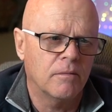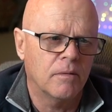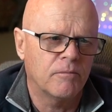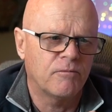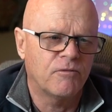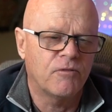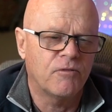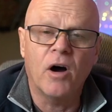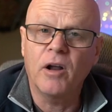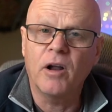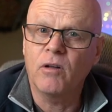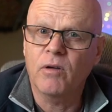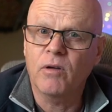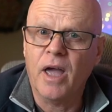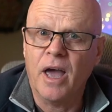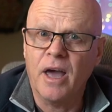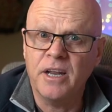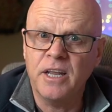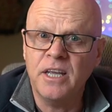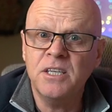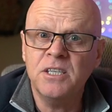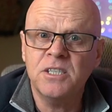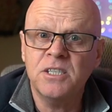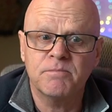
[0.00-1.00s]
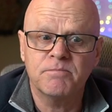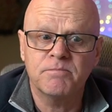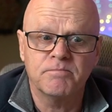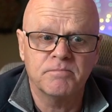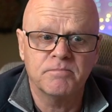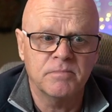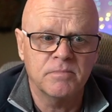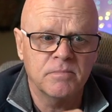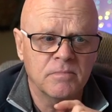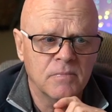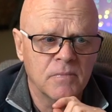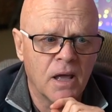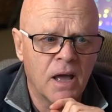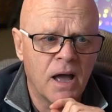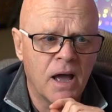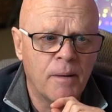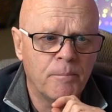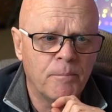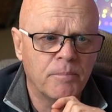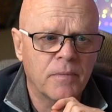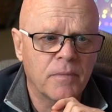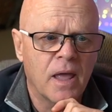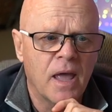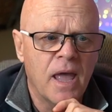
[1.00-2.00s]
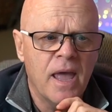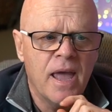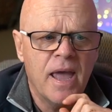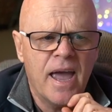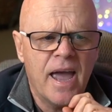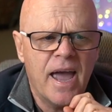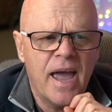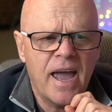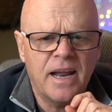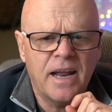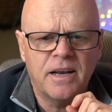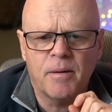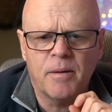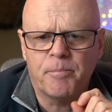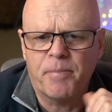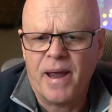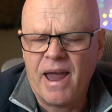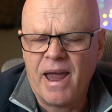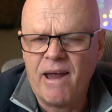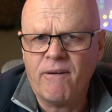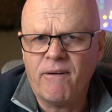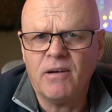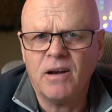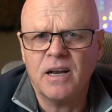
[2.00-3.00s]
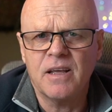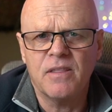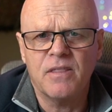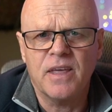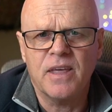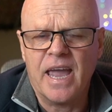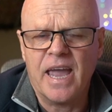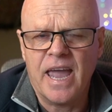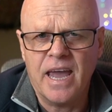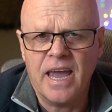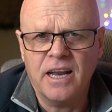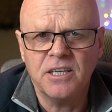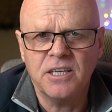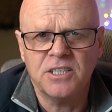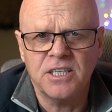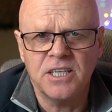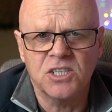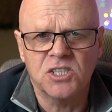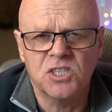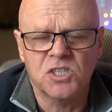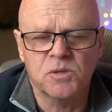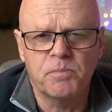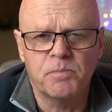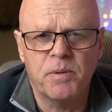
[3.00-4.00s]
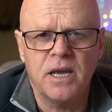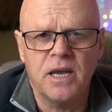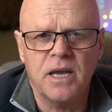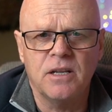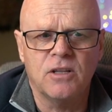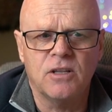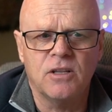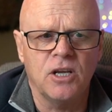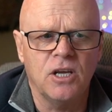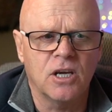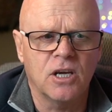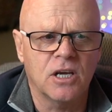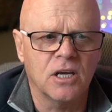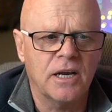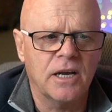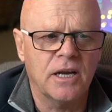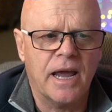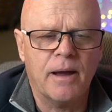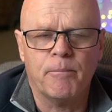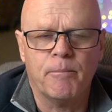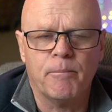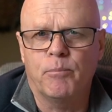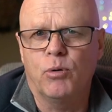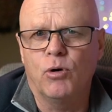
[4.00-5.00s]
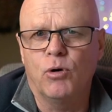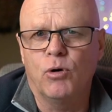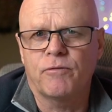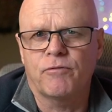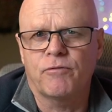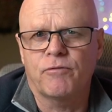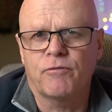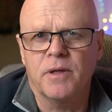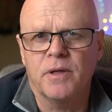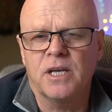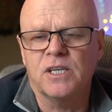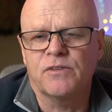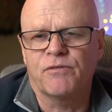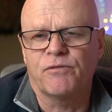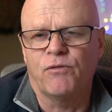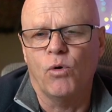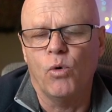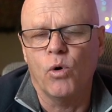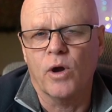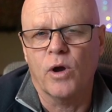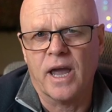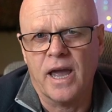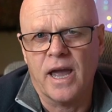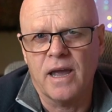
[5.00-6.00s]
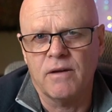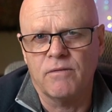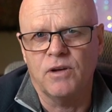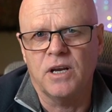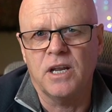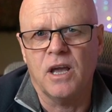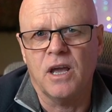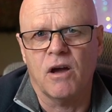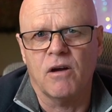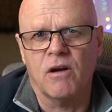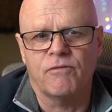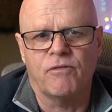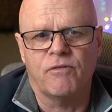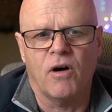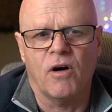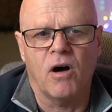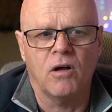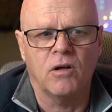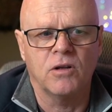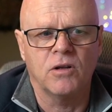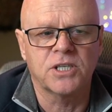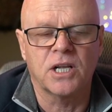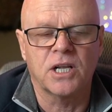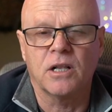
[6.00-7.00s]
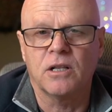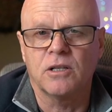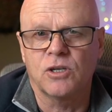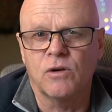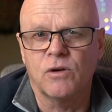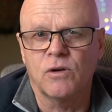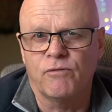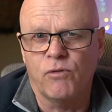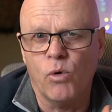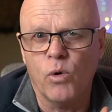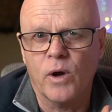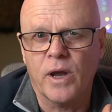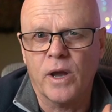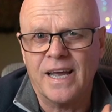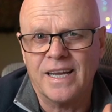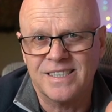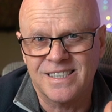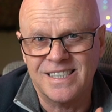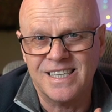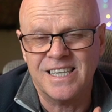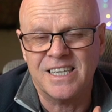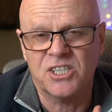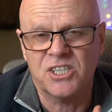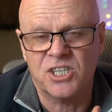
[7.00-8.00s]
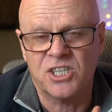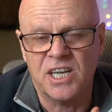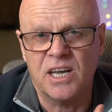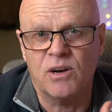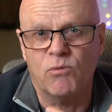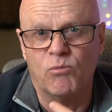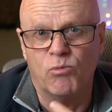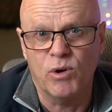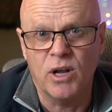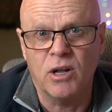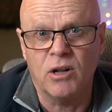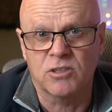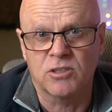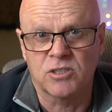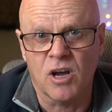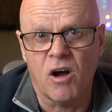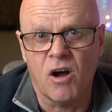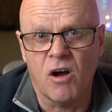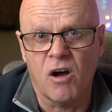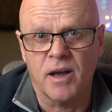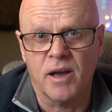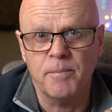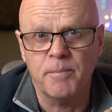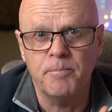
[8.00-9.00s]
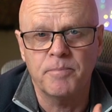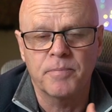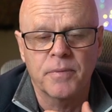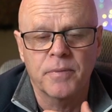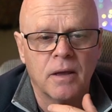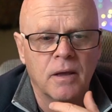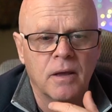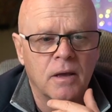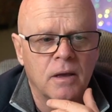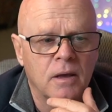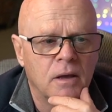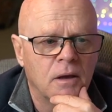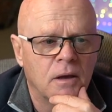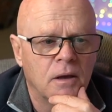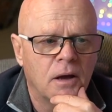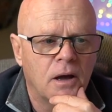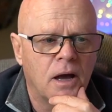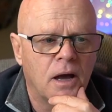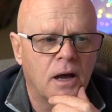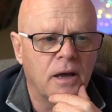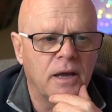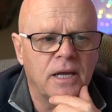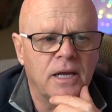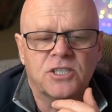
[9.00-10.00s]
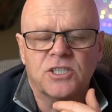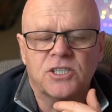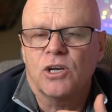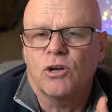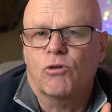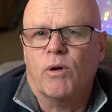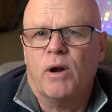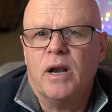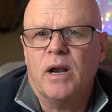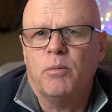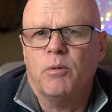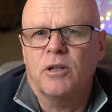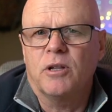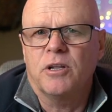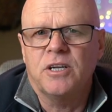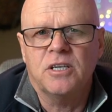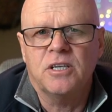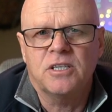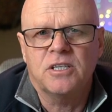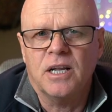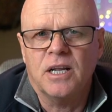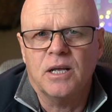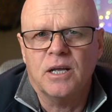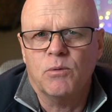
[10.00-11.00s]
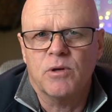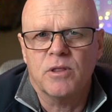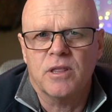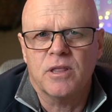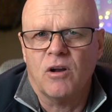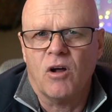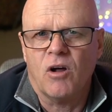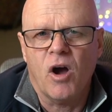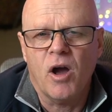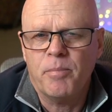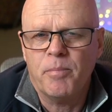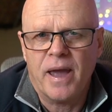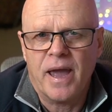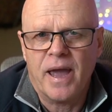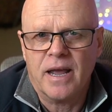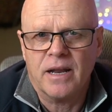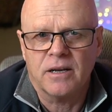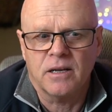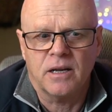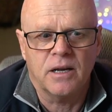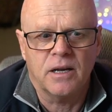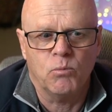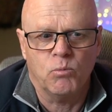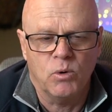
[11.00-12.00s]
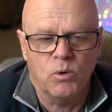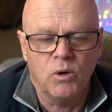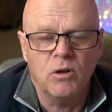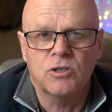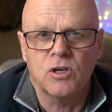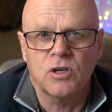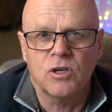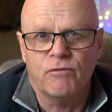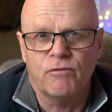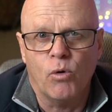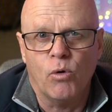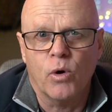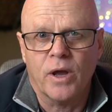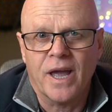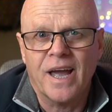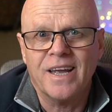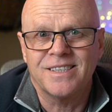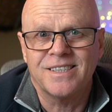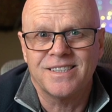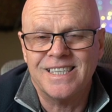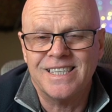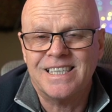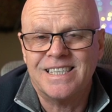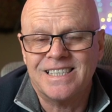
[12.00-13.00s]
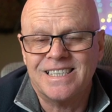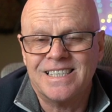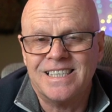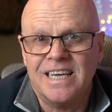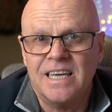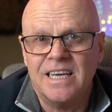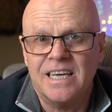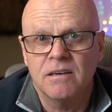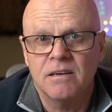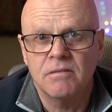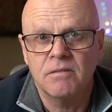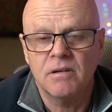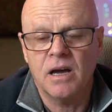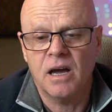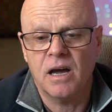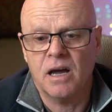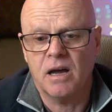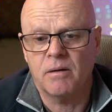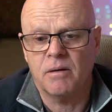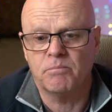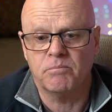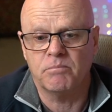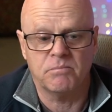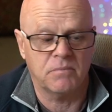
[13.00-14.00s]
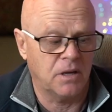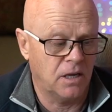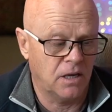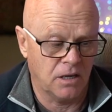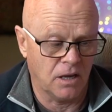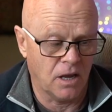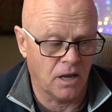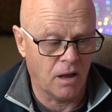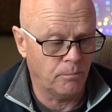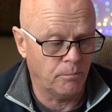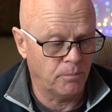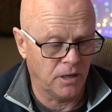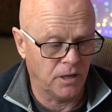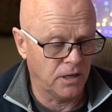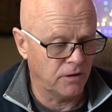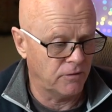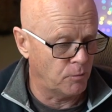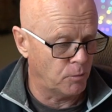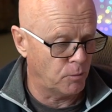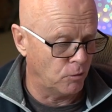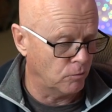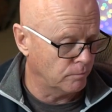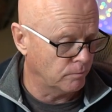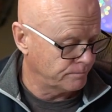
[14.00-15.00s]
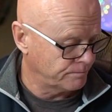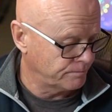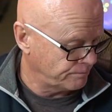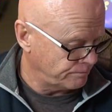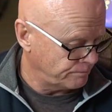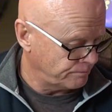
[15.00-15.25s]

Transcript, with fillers: Final Cut is. Um, and apparently the editing speed that you can output from these 4K video files, it'll do 4K 60 in real time. Uh, it's incredible and you're dealing with an iPad and it will do 4K 60. Um, unbelievable.